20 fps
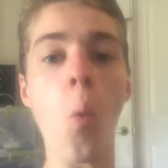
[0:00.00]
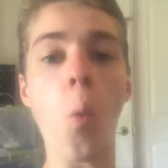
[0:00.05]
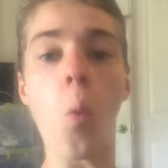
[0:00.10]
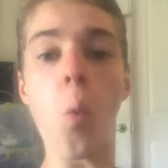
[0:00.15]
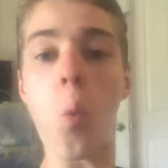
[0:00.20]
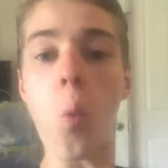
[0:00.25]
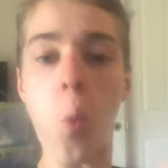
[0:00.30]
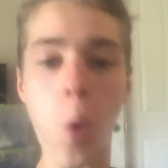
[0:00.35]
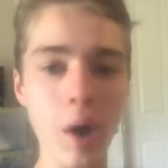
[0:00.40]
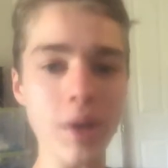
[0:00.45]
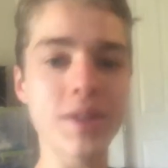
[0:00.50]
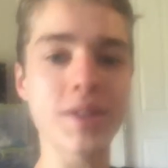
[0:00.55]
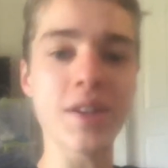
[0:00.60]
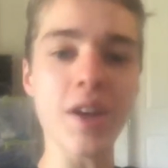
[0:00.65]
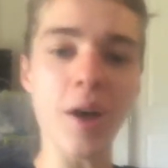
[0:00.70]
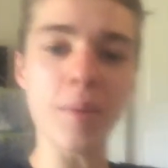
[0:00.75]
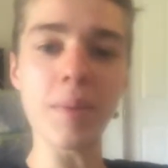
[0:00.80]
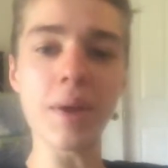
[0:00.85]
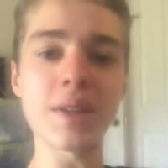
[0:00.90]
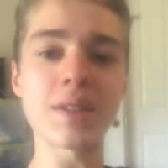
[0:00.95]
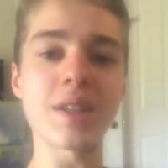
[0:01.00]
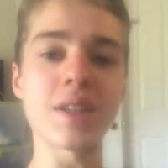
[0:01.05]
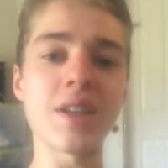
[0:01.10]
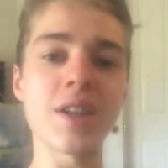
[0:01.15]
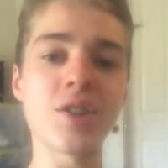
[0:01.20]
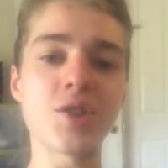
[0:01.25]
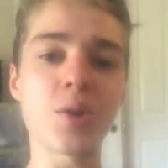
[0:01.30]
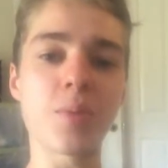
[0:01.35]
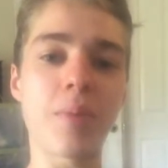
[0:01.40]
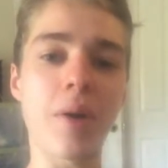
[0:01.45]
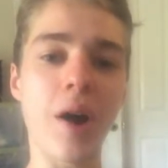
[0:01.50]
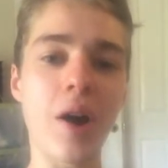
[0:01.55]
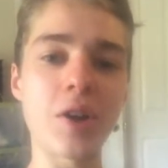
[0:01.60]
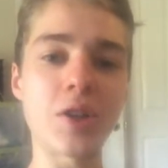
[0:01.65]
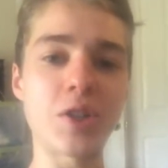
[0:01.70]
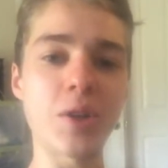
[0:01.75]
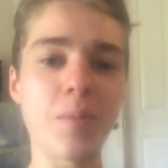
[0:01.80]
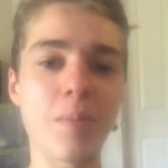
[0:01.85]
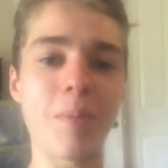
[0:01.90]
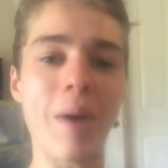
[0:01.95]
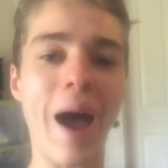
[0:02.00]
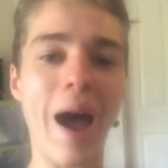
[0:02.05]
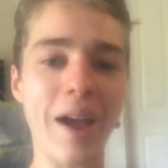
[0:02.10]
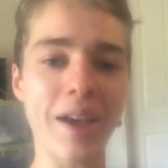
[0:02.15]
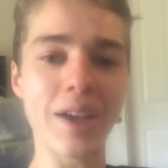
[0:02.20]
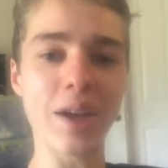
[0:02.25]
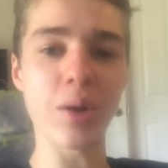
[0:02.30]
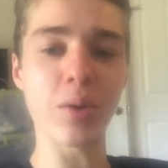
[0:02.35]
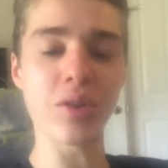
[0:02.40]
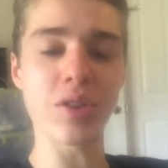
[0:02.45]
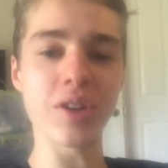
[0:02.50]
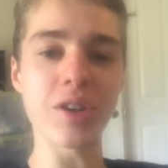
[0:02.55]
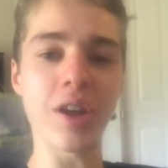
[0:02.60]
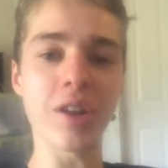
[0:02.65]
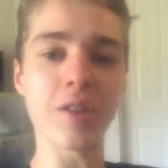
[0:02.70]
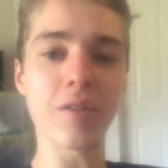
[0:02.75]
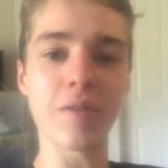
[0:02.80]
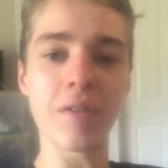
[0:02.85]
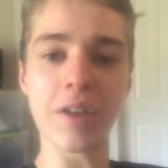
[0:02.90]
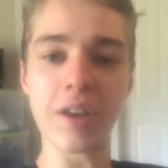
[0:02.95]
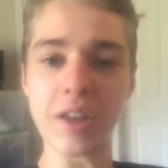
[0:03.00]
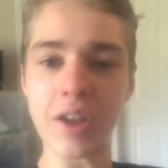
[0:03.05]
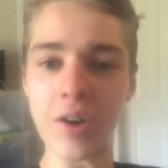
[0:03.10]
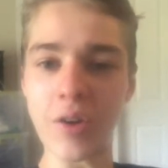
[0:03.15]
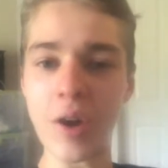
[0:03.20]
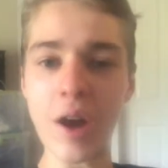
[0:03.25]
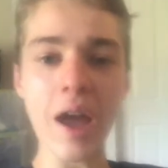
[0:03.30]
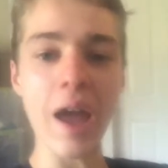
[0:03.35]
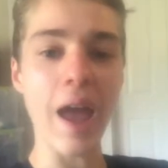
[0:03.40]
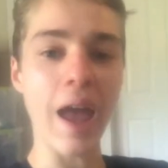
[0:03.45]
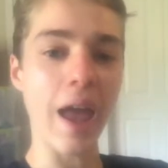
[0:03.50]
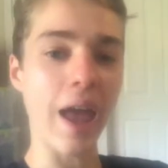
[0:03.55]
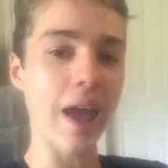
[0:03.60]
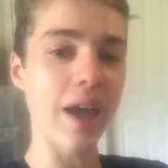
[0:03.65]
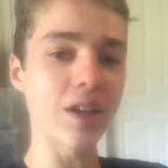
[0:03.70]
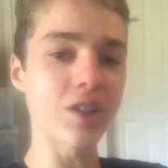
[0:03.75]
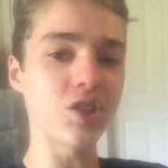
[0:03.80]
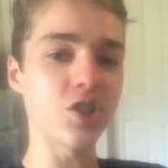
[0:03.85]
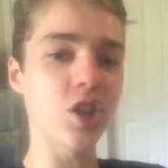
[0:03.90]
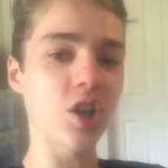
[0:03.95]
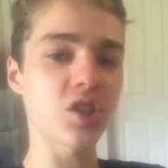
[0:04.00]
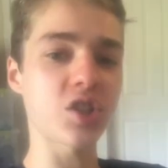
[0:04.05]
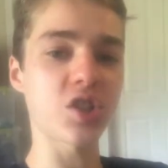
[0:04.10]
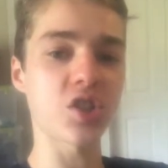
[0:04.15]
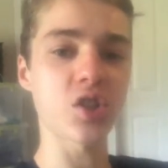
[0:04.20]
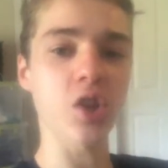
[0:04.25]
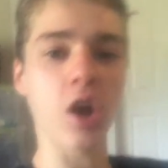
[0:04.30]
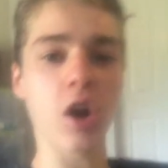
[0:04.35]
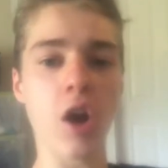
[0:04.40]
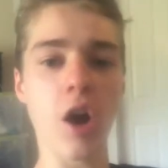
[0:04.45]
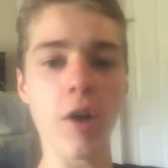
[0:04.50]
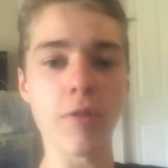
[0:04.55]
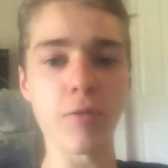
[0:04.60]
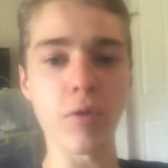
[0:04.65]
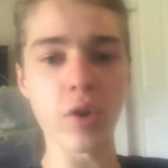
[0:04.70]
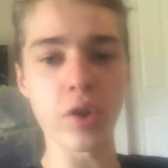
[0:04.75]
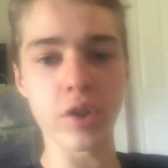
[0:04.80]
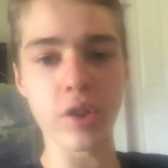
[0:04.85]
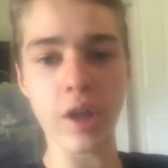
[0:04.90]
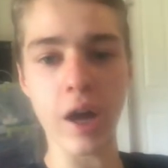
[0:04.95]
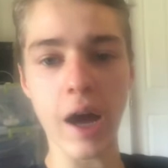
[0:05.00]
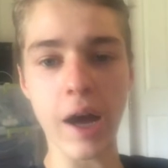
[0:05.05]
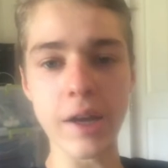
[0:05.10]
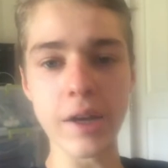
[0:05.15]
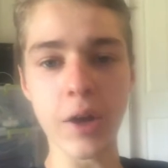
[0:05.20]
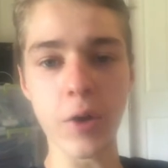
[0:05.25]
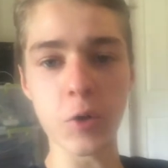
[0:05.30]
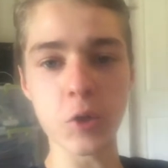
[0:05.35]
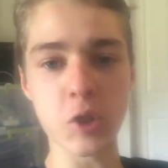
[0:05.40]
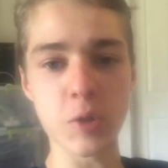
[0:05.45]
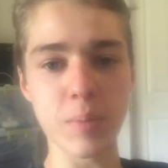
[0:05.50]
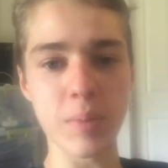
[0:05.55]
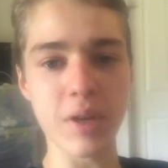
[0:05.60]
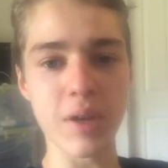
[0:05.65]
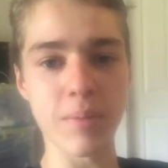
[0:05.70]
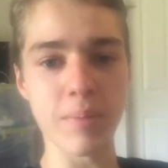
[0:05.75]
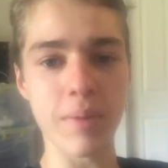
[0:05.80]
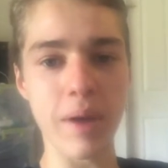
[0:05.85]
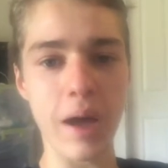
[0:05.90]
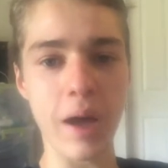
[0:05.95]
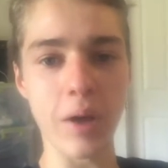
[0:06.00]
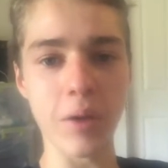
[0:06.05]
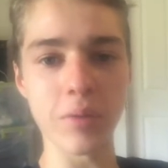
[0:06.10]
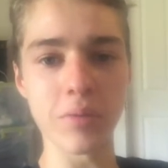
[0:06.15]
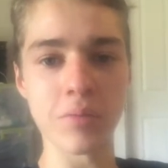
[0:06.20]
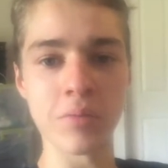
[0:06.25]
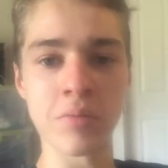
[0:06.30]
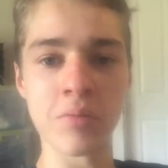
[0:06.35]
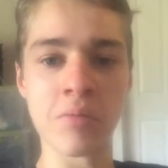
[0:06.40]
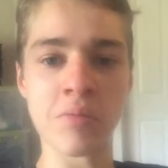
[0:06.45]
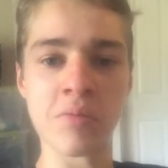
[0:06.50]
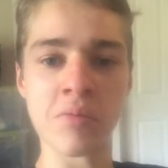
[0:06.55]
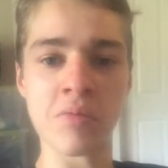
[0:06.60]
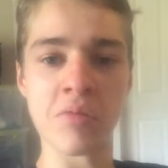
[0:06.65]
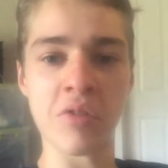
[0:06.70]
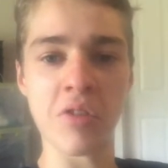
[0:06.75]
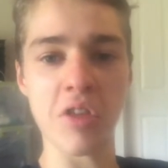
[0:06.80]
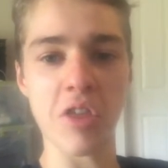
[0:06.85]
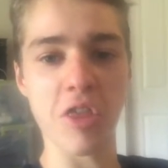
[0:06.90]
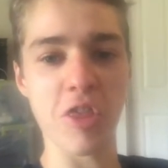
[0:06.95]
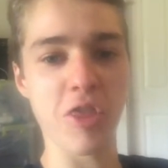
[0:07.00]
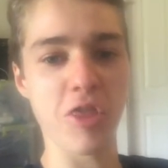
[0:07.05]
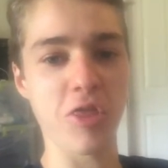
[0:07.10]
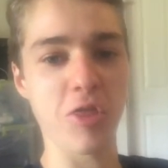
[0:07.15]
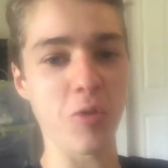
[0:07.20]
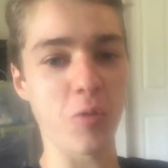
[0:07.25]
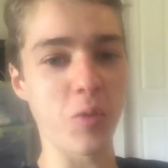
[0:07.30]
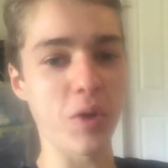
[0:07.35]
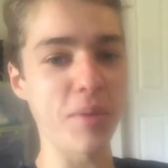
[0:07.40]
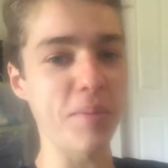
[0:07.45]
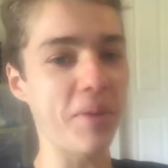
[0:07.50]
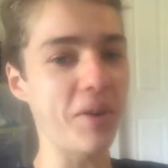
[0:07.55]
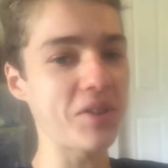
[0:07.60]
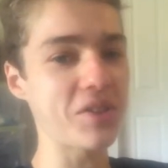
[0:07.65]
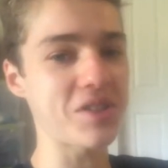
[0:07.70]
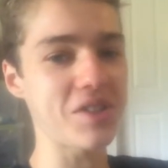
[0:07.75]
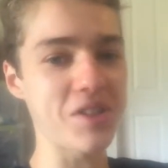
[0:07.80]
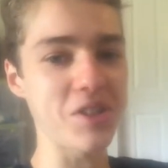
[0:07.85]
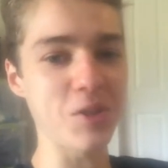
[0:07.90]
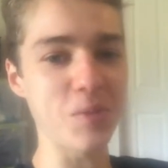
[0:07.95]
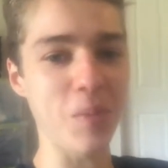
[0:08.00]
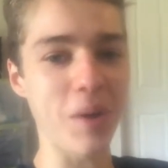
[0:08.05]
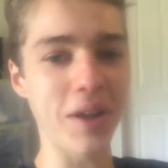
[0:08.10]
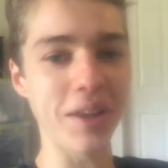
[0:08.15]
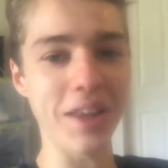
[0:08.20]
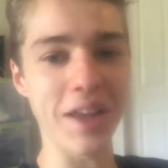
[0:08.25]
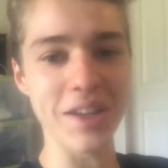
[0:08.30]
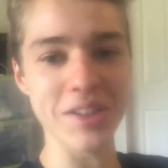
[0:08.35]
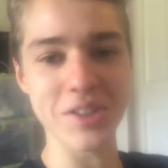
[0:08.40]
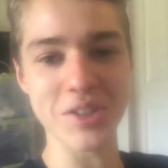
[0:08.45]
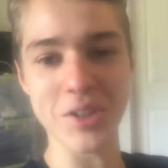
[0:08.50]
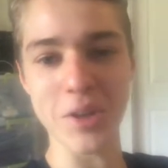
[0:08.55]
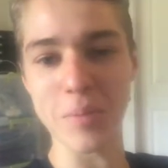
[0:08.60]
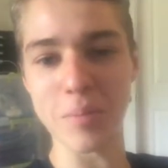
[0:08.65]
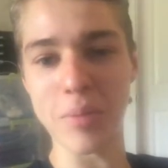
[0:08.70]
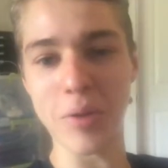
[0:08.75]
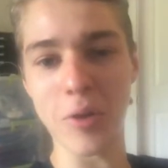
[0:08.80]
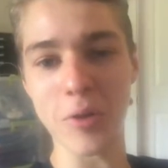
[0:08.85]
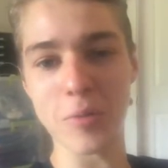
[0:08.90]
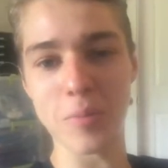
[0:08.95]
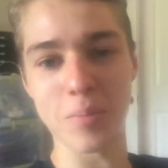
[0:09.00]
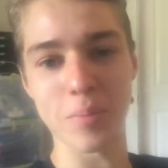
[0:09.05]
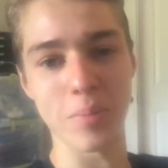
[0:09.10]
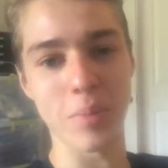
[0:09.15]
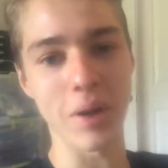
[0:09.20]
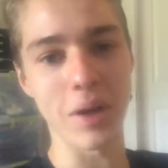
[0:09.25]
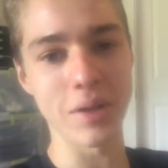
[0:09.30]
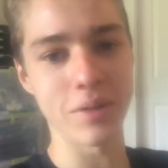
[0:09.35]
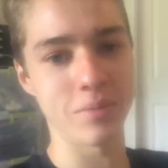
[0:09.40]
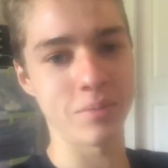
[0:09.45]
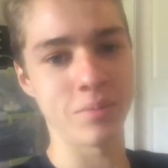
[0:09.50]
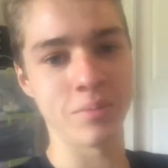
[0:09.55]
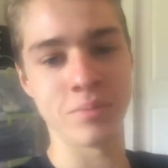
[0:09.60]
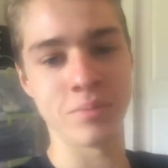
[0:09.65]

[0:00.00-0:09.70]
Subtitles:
What's up? It's a Ninja Prodigy back here with another video. And just to start off with, I know it's been about 3 months since my last upload, but